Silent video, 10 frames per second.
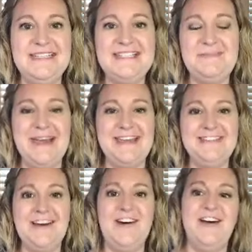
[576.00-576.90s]
to
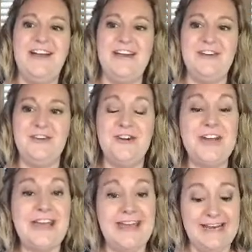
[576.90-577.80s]
spend on
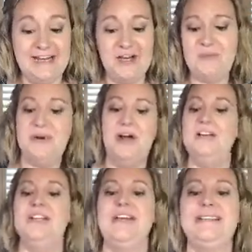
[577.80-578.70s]
creating a
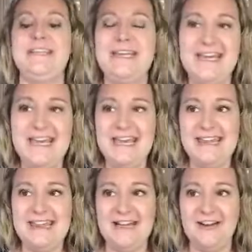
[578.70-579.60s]
project,
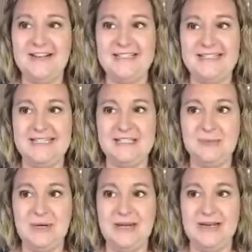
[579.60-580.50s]
there is this
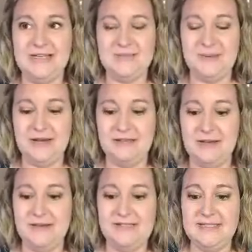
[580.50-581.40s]
one as well.
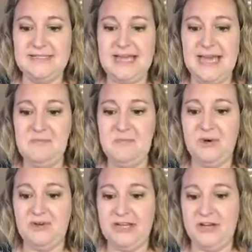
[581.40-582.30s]
Now this is a
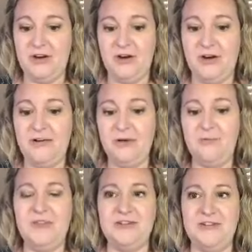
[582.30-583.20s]
booklet card.
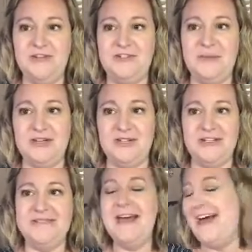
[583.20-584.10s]
Oh, there's all the
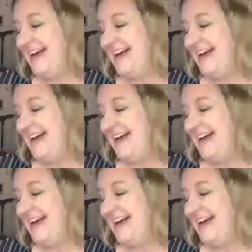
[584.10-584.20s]
dimensions.